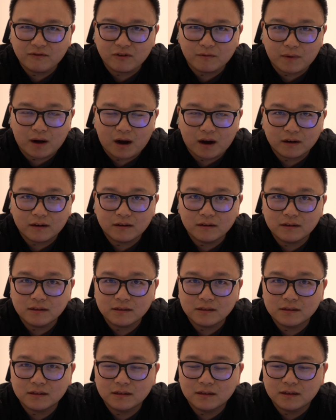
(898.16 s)
for my
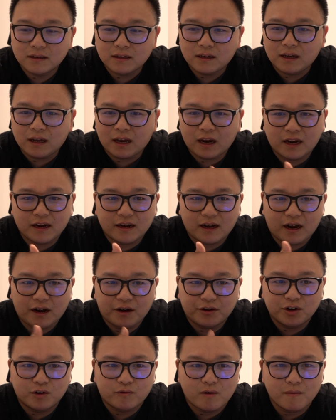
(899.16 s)
Oculus. And I
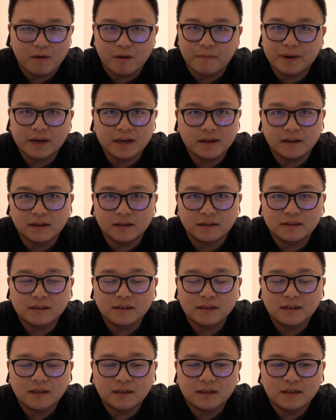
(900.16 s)
don't know what my PIN is.
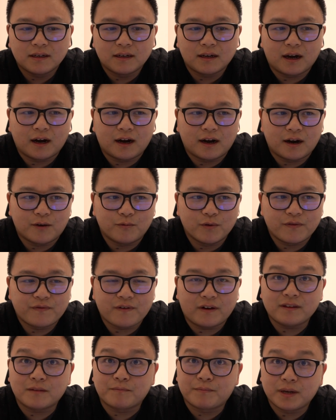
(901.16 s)

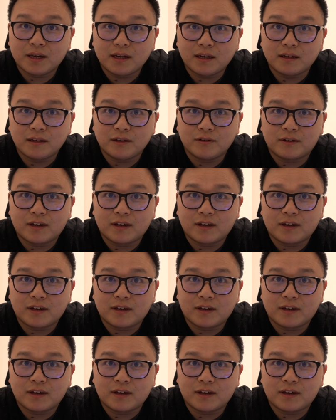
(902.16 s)
Without the pin, you